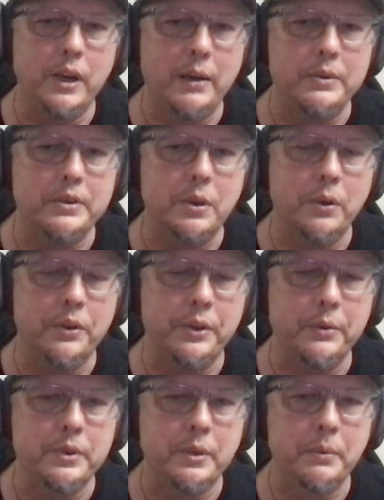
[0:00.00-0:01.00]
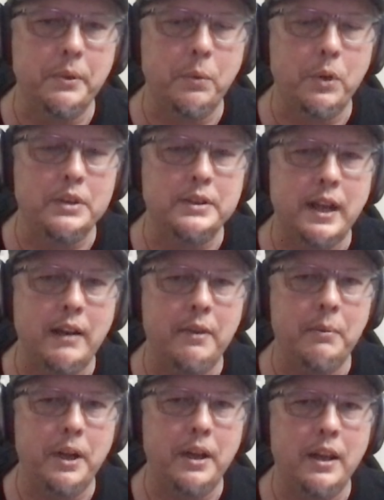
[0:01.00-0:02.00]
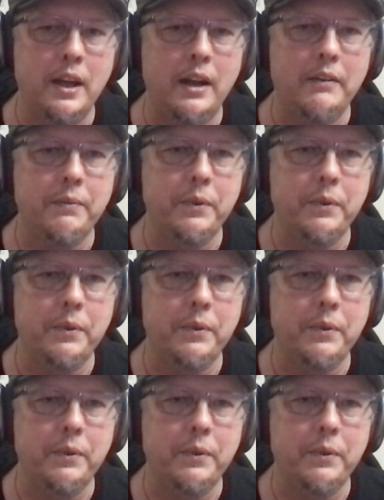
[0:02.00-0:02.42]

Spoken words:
I was going through some of the worst time in my life